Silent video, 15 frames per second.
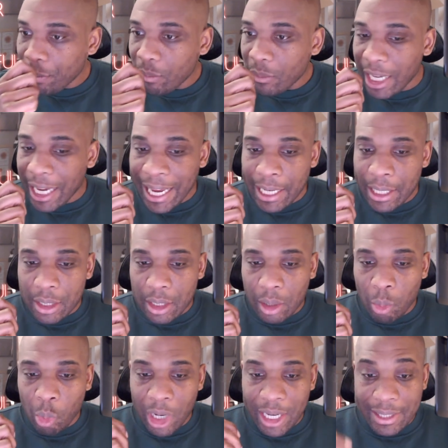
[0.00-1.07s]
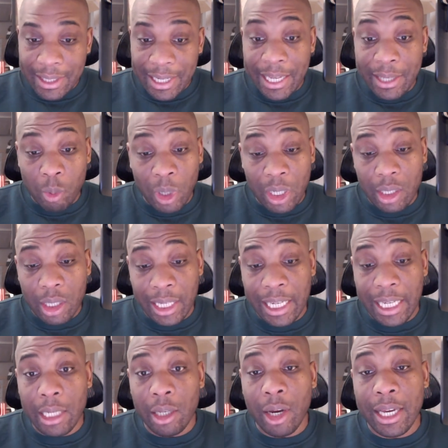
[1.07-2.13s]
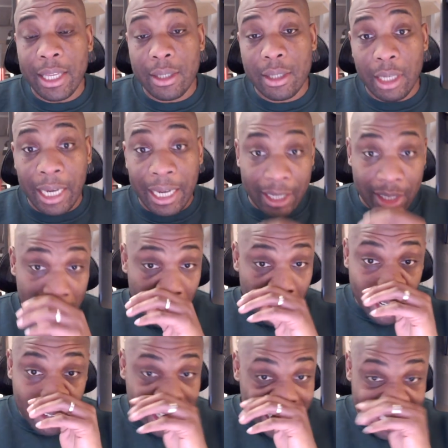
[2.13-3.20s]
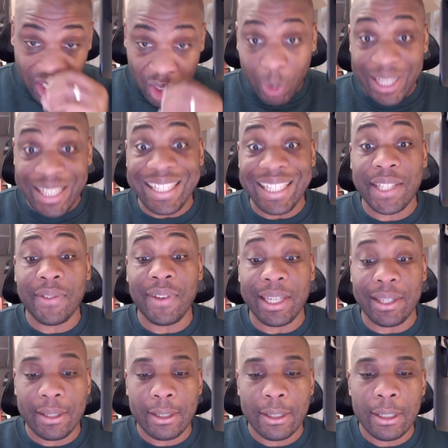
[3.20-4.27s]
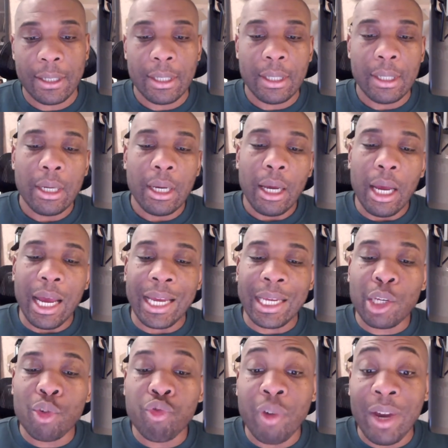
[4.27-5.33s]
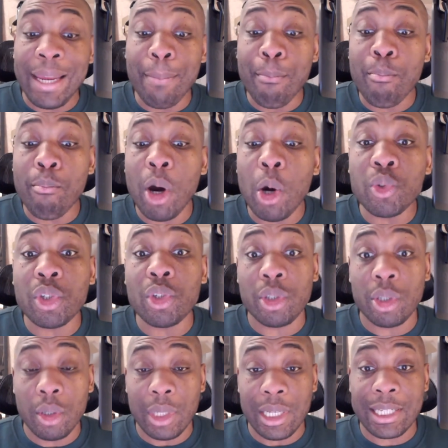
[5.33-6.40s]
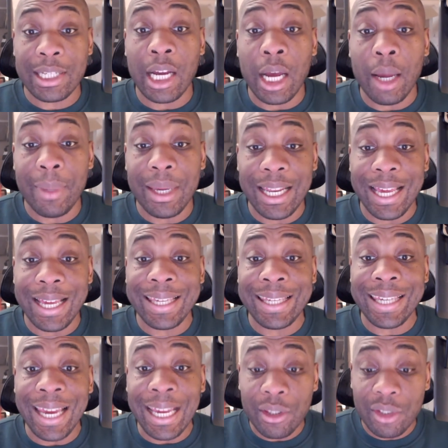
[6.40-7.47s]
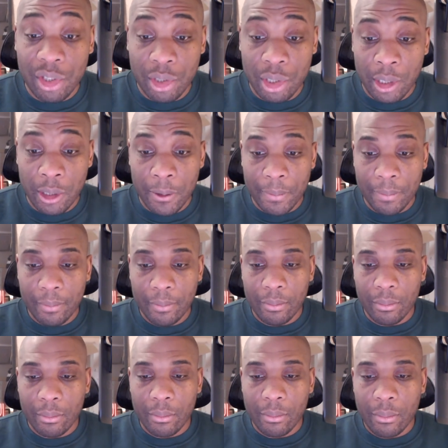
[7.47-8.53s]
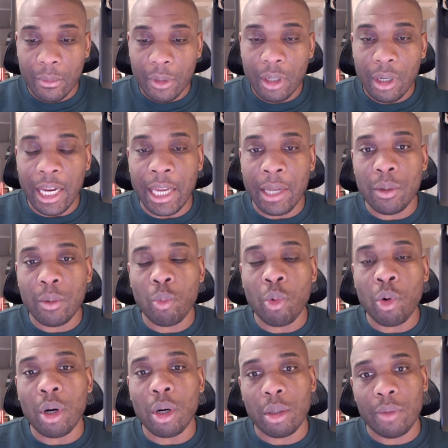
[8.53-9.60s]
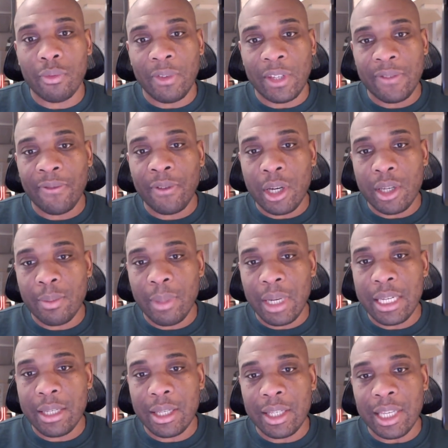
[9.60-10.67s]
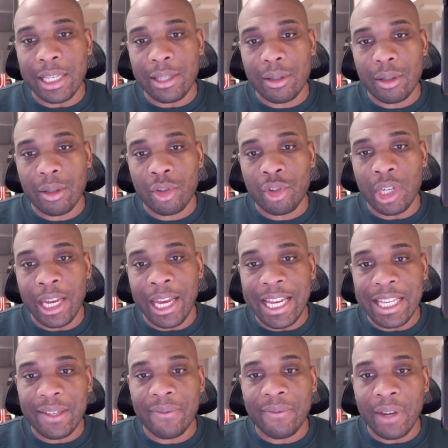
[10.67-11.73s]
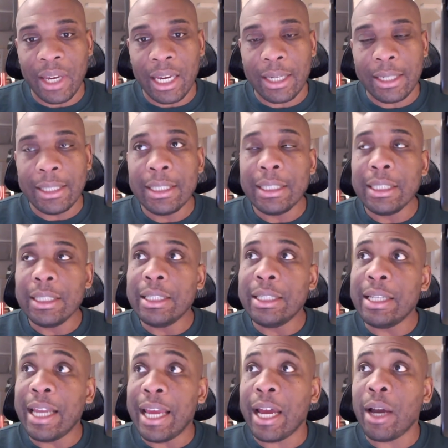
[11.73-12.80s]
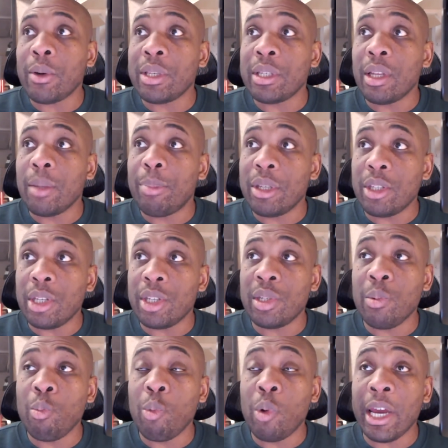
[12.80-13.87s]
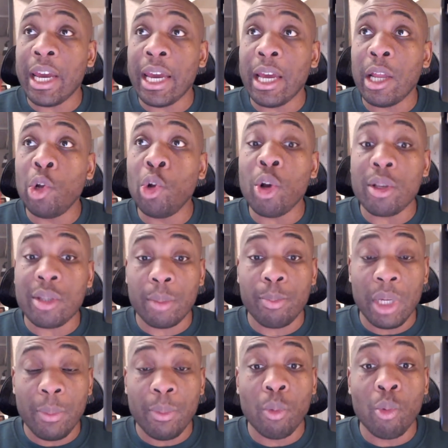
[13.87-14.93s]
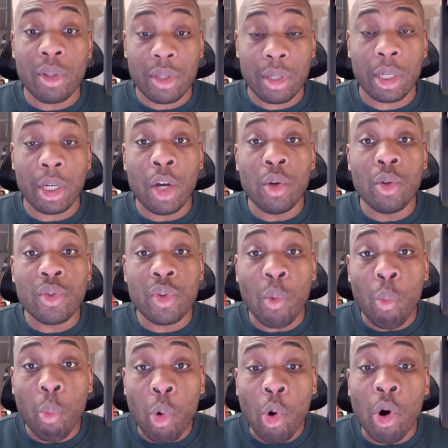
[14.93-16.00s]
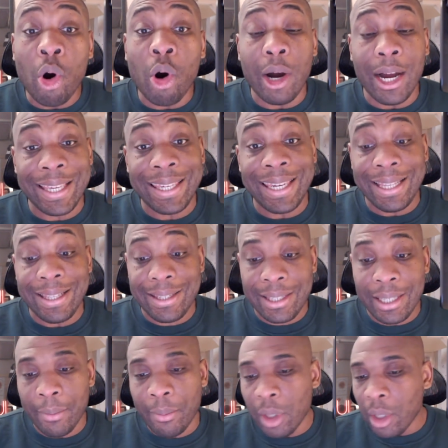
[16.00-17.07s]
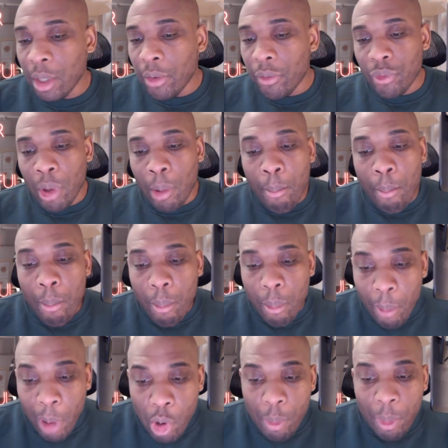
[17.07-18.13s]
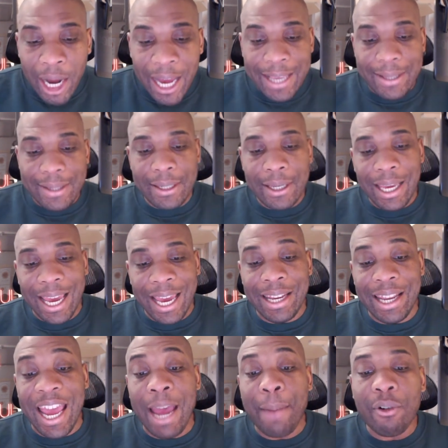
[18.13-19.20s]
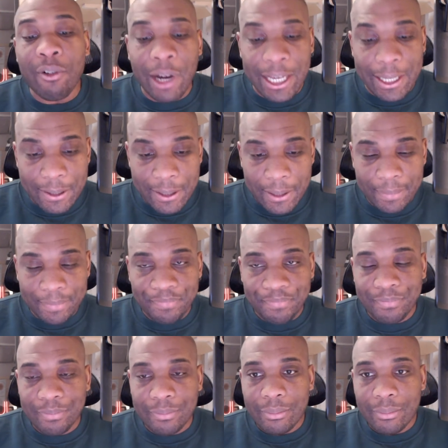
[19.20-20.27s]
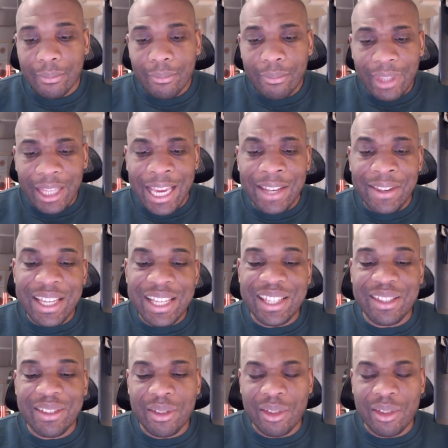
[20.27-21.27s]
And what it says, one of the key lines at the start of chapter 20 is this: a great multitude is coming against you. And what this verse means is that Jehoshaphat now is in a position where lots of people want to go to war against him, the Moabites and the Amorites. And this